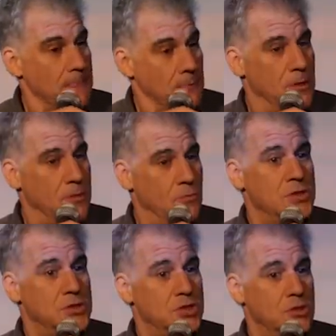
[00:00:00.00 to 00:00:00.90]
whether we
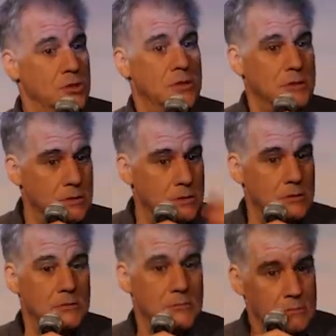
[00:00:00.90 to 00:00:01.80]
should
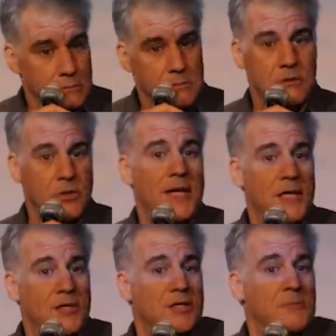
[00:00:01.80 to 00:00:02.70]
uh, do
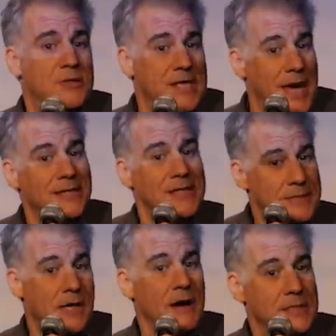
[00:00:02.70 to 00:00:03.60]
anything to protect this
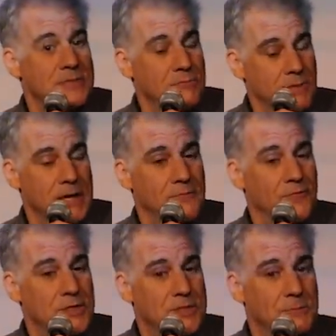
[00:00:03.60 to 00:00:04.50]
guy's right of
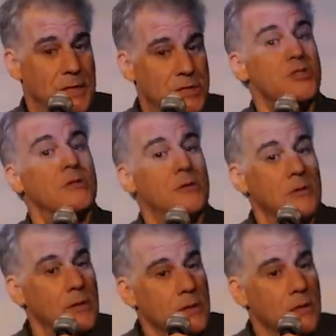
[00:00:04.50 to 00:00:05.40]
free speech.
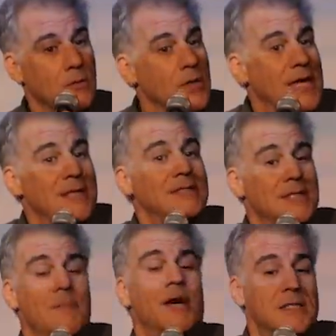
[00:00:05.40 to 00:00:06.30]
We can't,
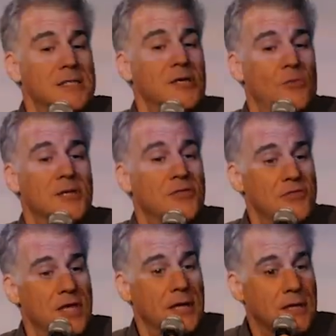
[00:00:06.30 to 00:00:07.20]
I'm not going to tell you what to
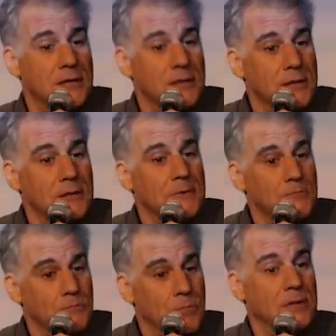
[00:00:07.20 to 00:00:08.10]
think,
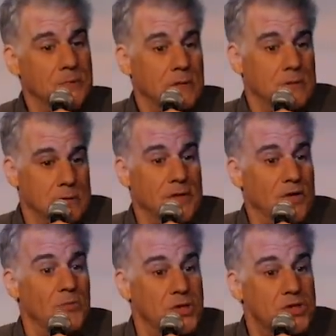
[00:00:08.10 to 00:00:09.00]
but I
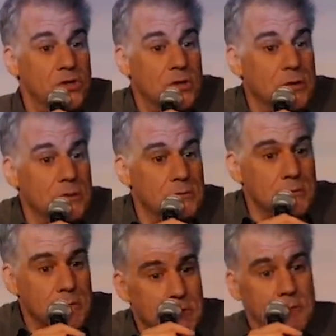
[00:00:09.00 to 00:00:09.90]
think we should,
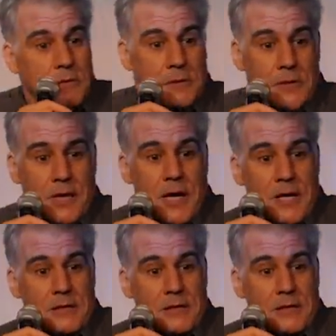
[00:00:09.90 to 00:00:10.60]
okay?